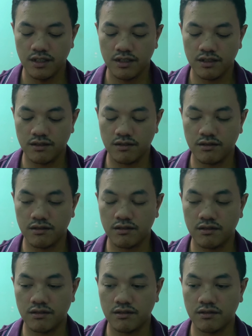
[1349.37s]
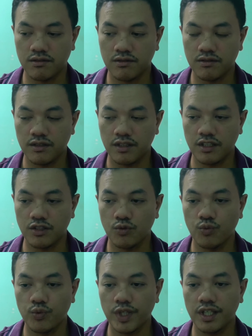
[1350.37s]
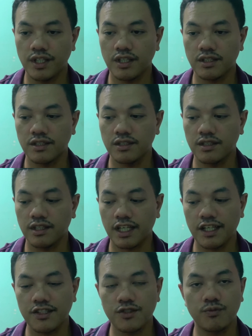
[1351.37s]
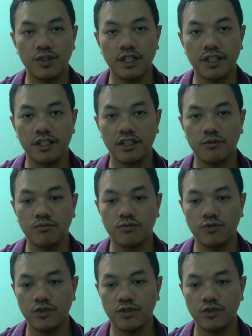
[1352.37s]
the way that the lights were lighting up